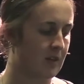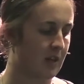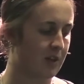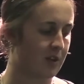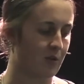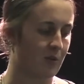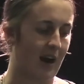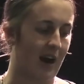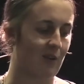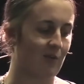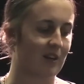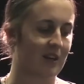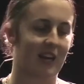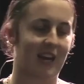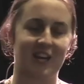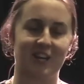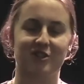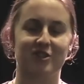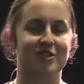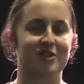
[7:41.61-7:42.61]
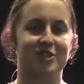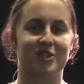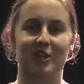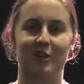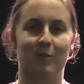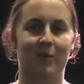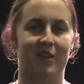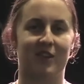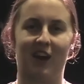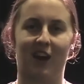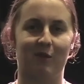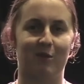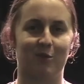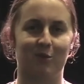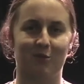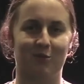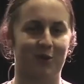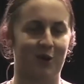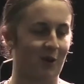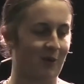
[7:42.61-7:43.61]
through our relationship with our
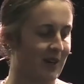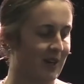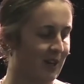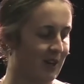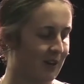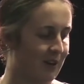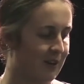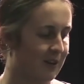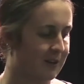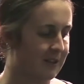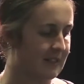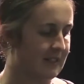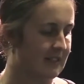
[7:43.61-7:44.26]
all-knowing God.